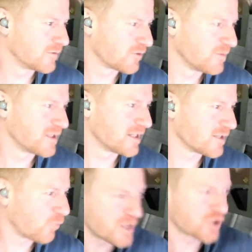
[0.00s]
Truman
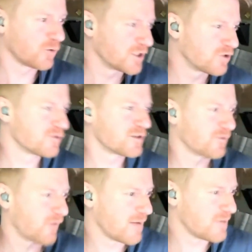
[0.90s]
says, Winchell would
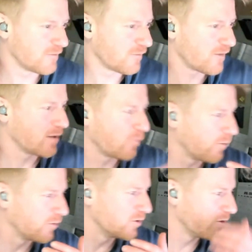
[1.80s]
crucify me if he found out what
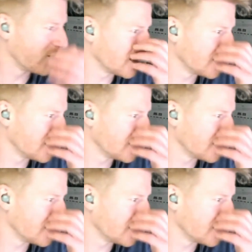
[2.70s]
we were doing.